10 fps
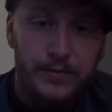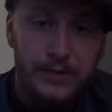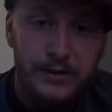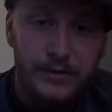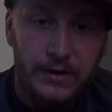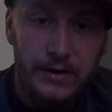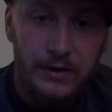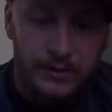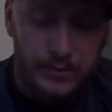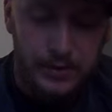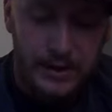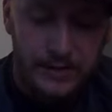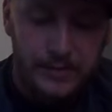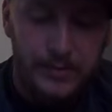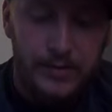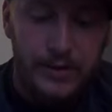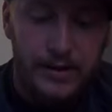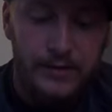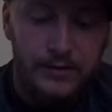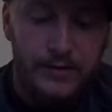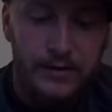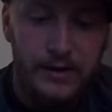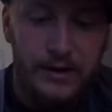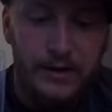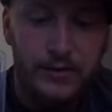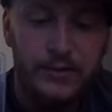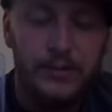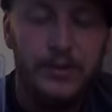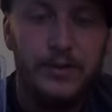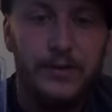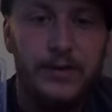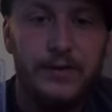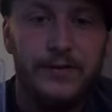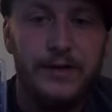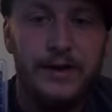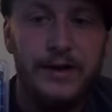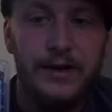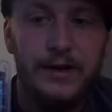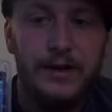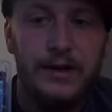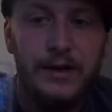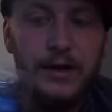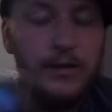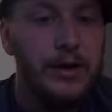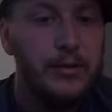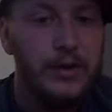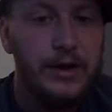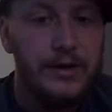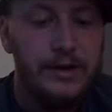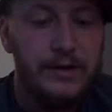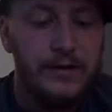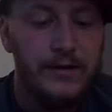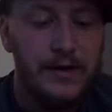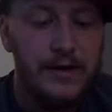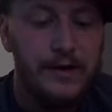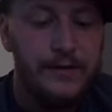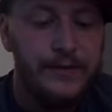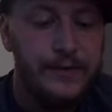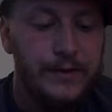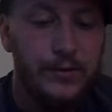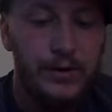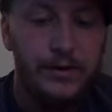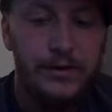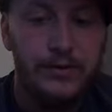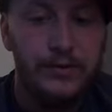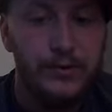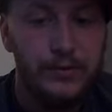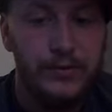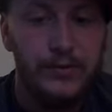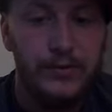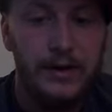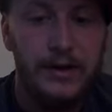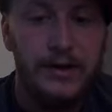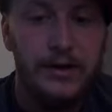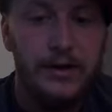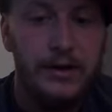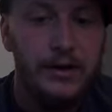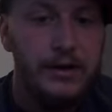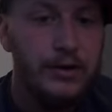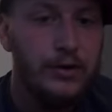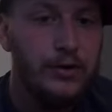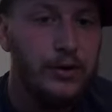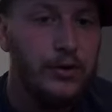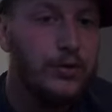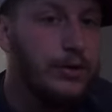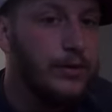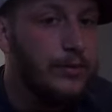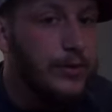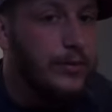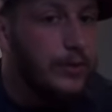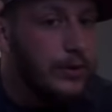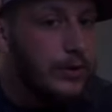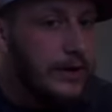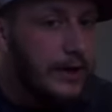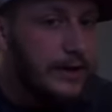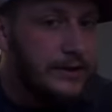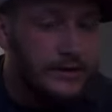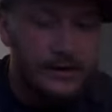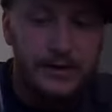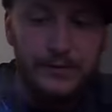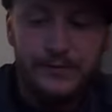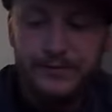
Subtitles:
These little black rubber bands. Now I know some people are afraid they may pull out the kid's hair. One, don't do them too tight. You don't want to be pulling the edges out.